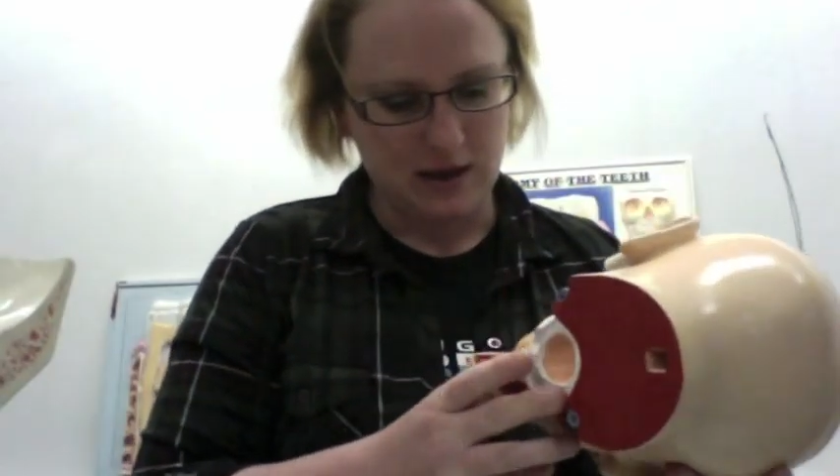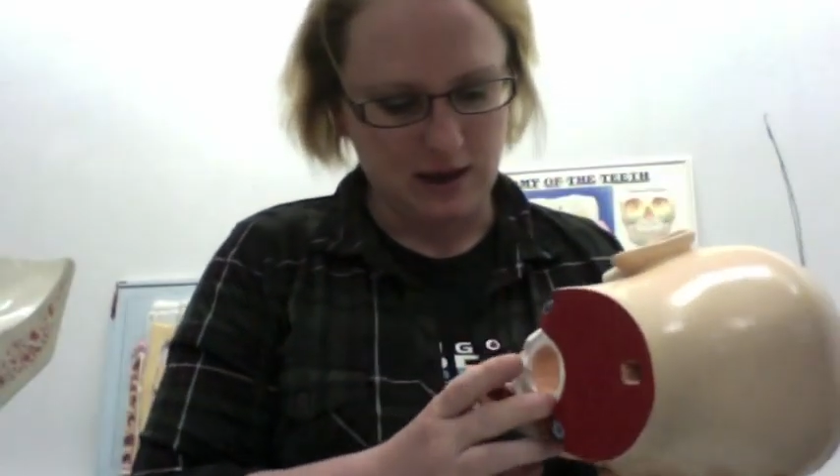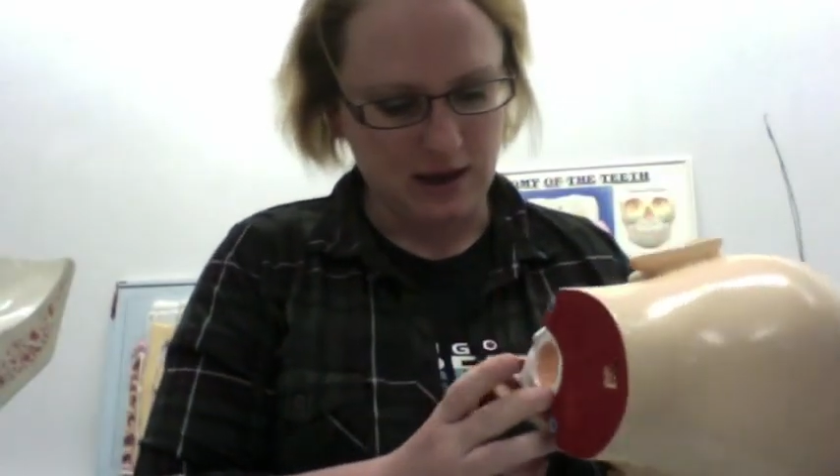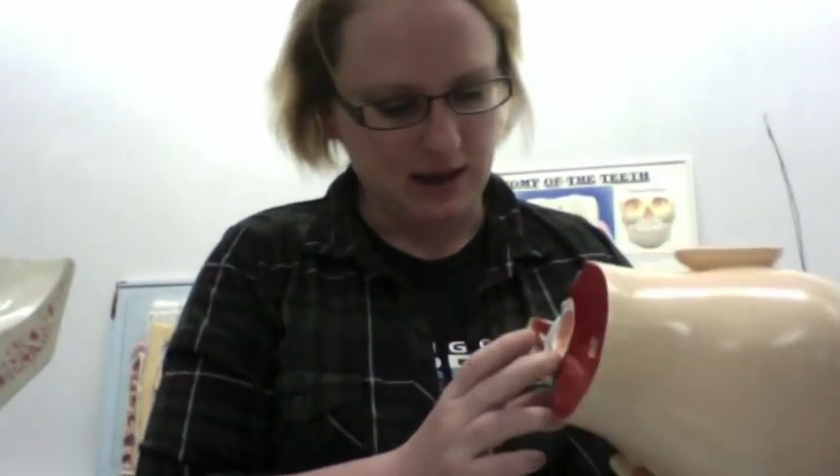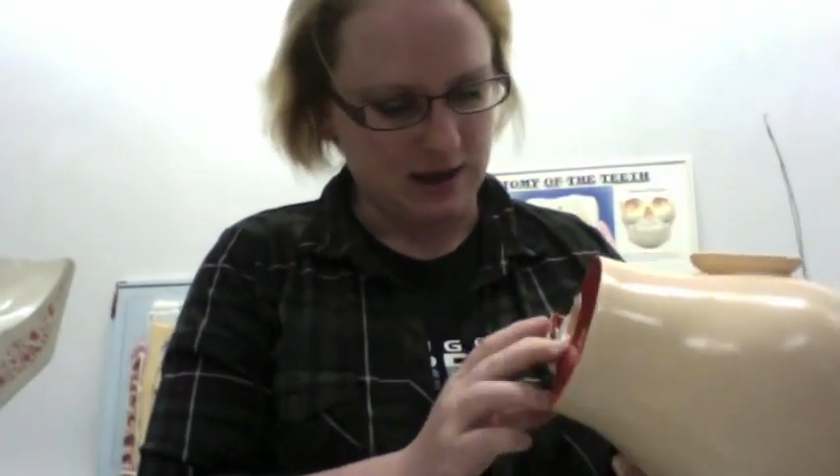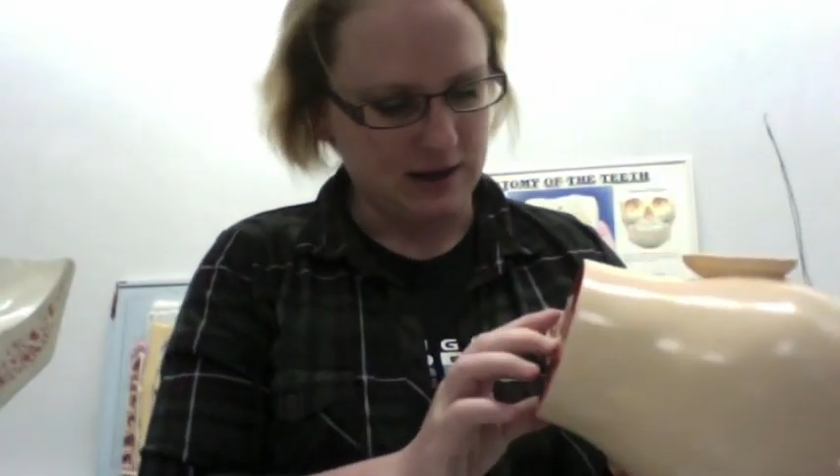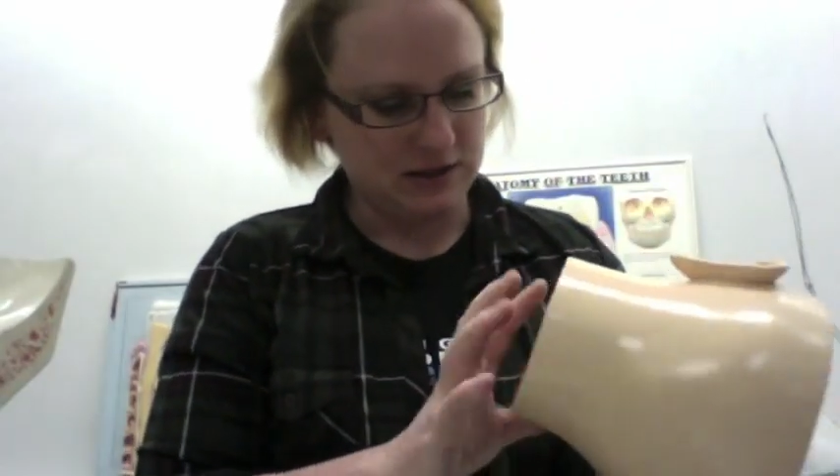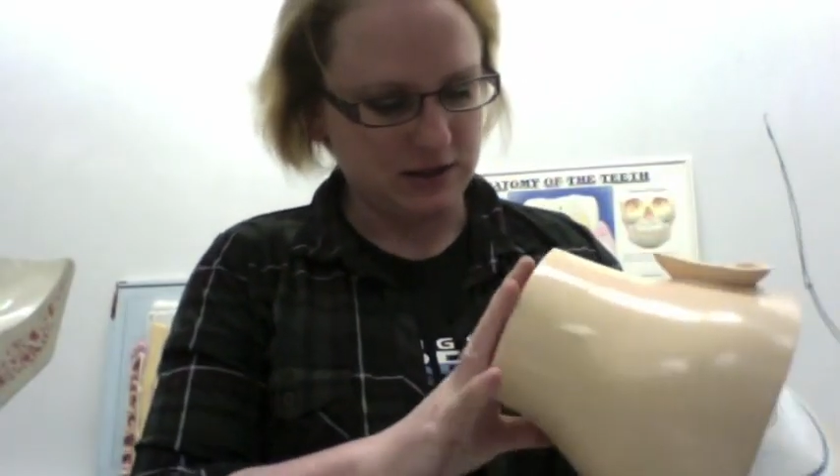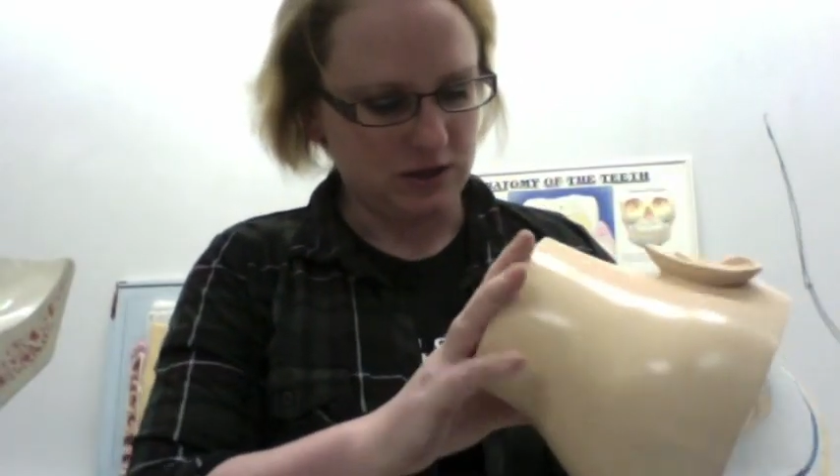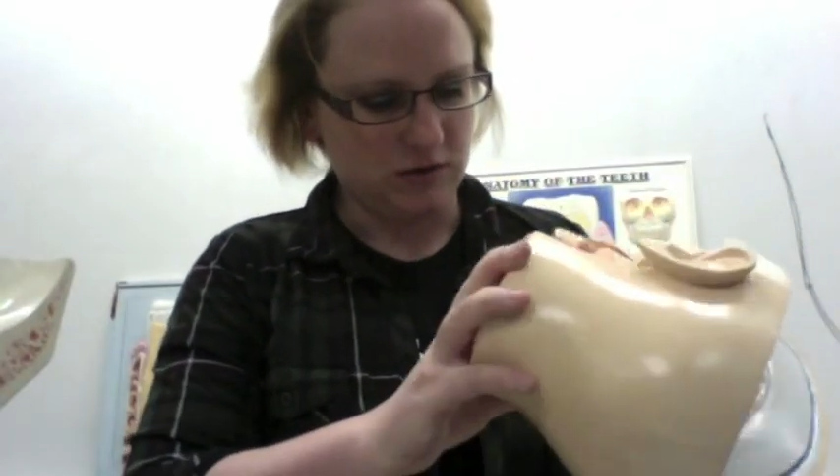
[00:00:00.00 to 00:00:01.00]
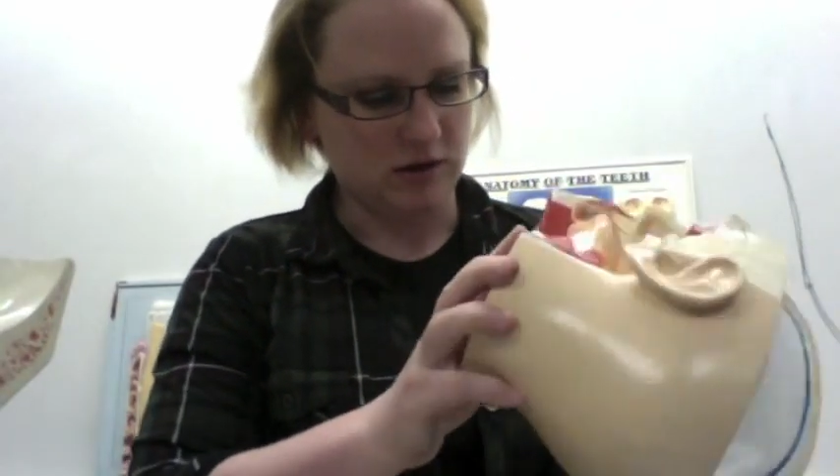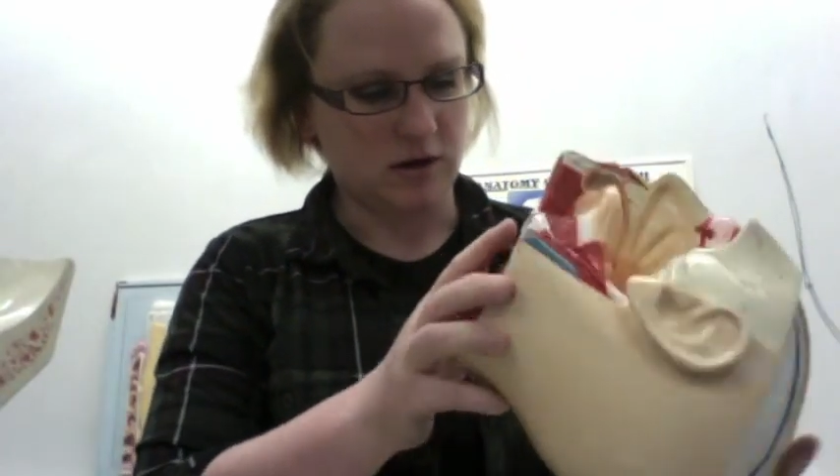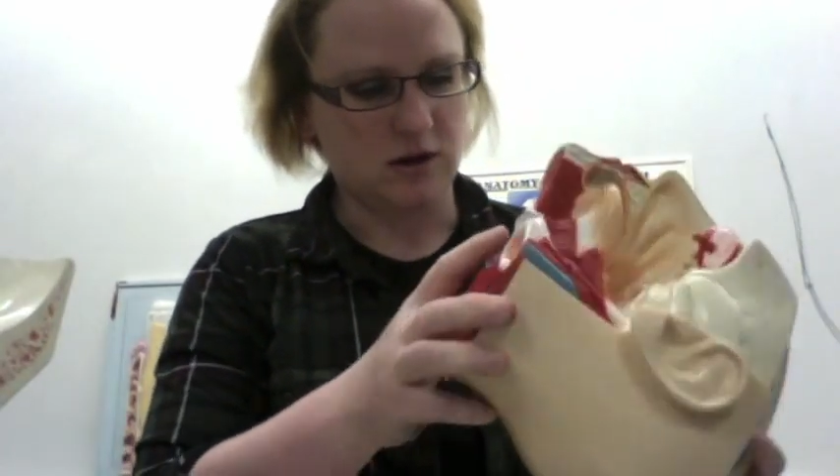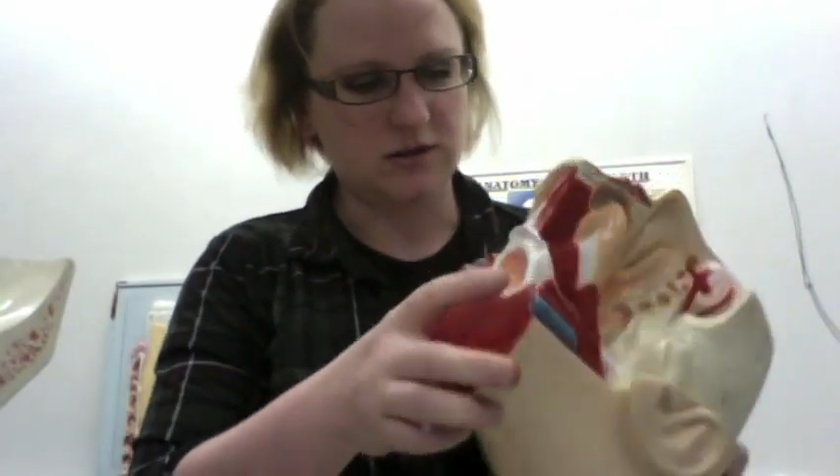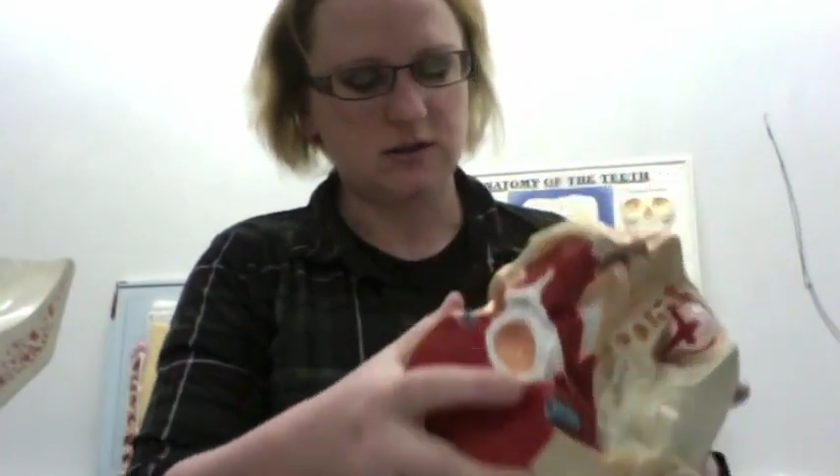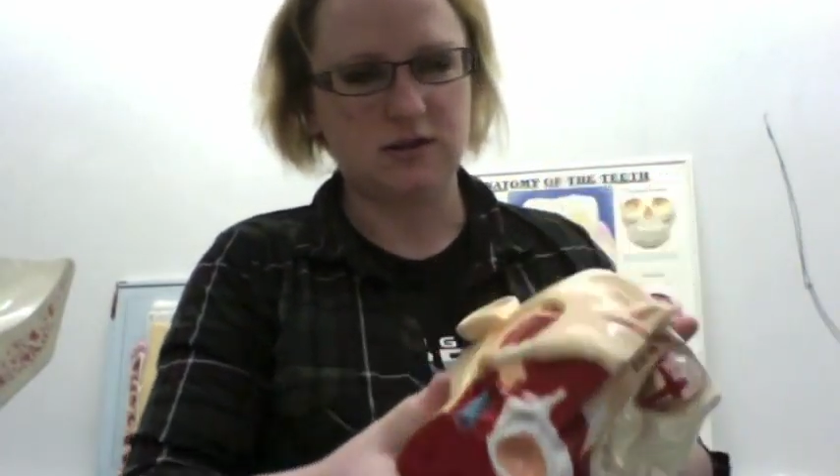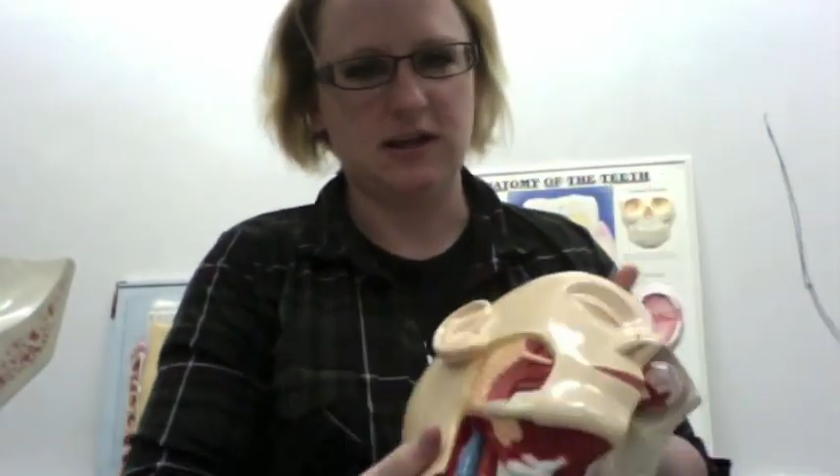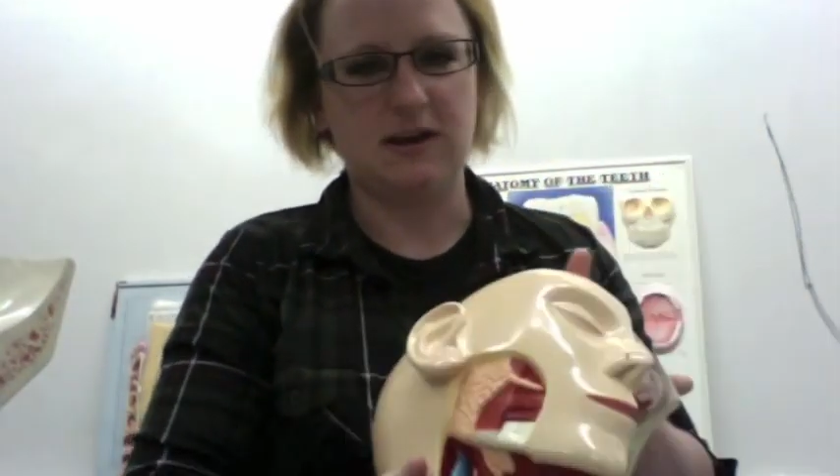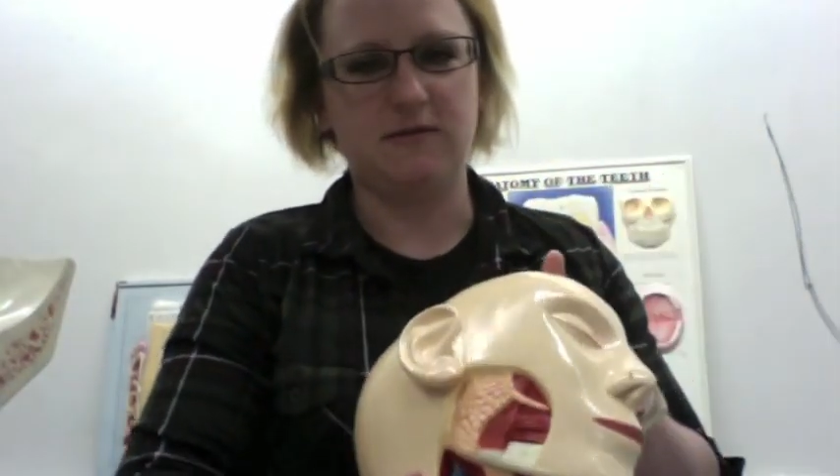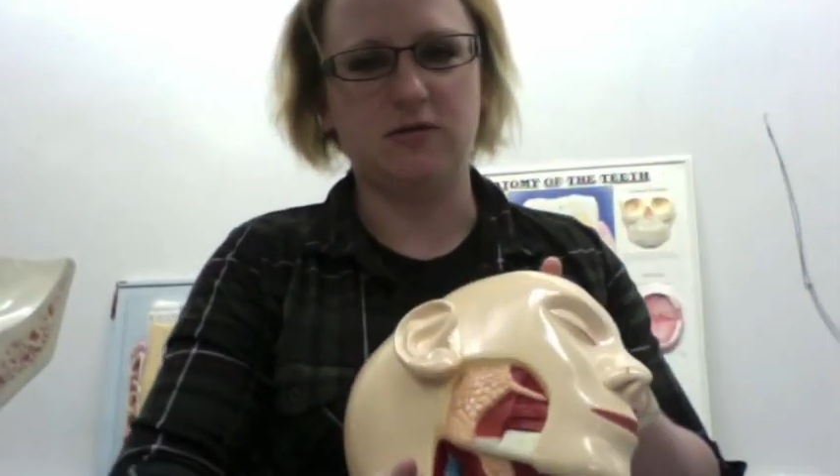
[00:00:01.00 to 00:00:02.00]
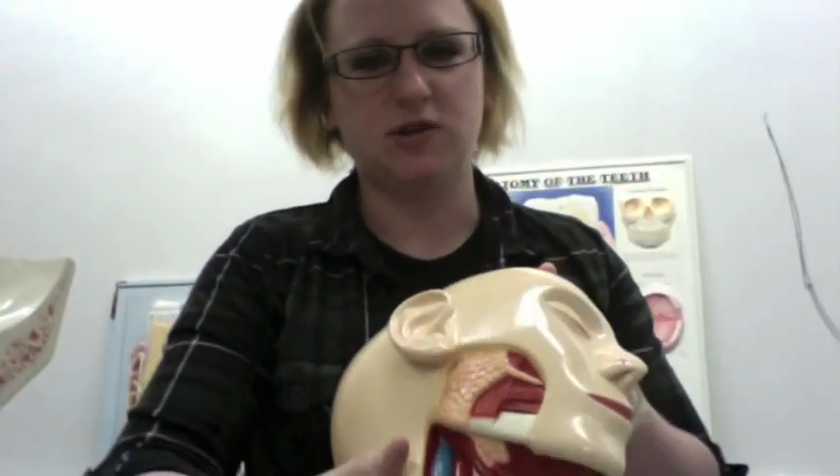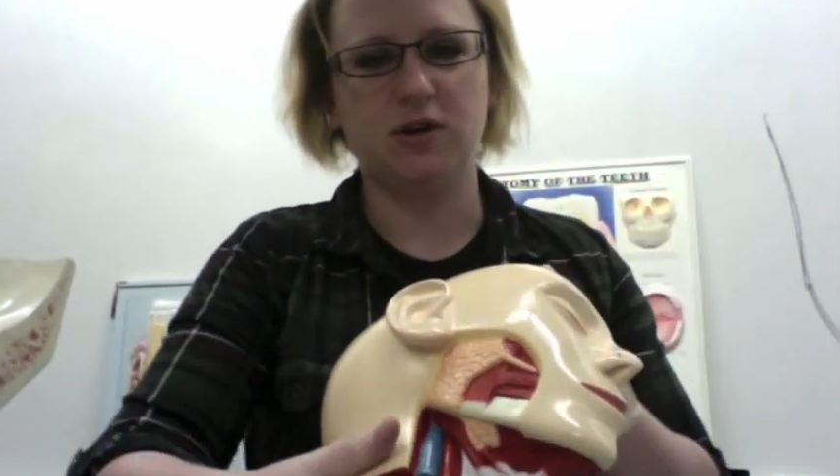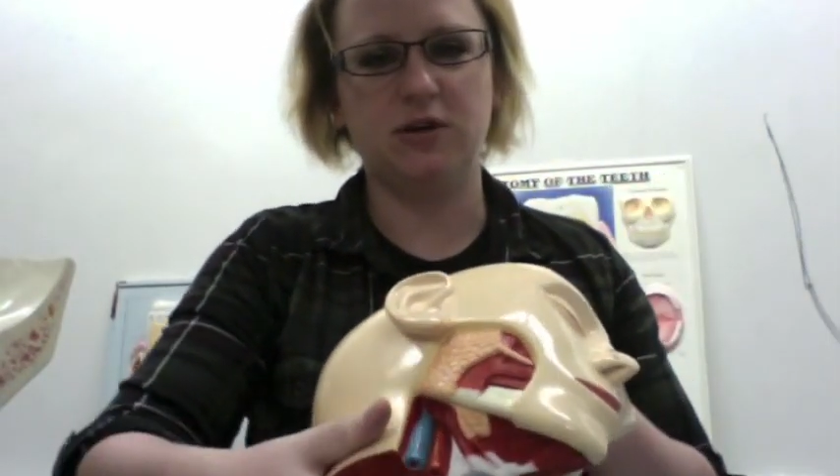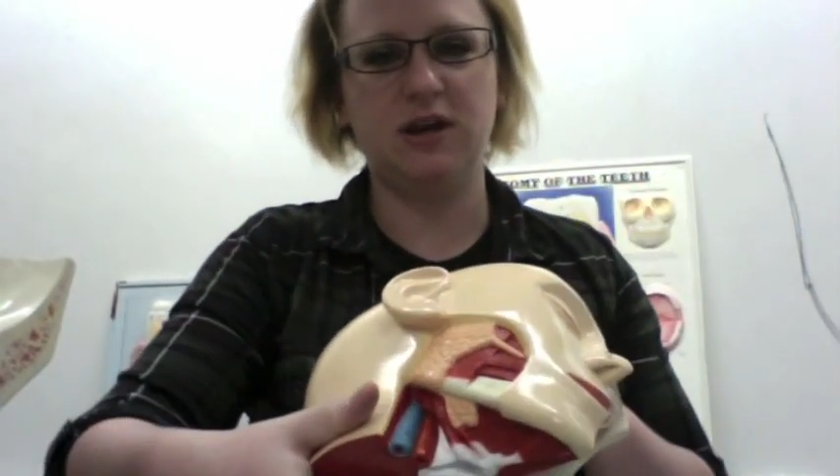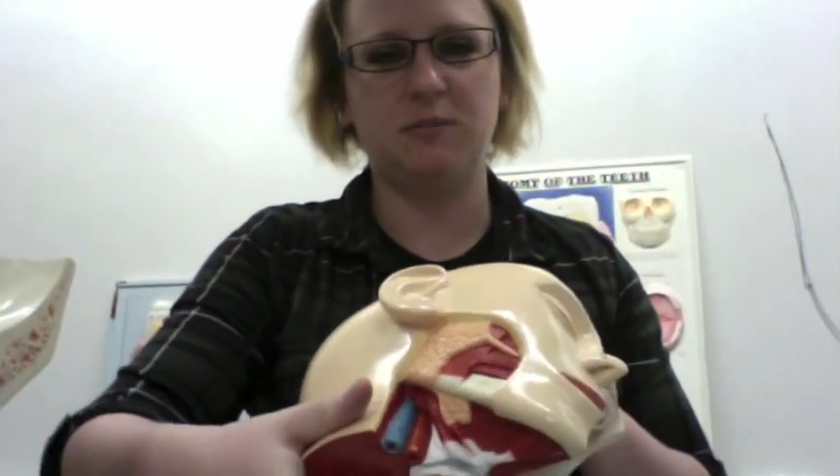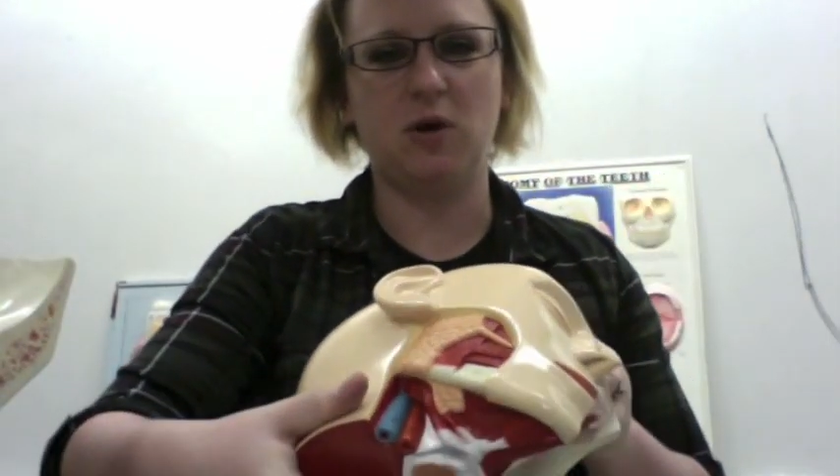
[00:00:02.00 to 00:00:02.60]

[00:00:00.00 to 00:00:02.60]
And you can also see if you turn him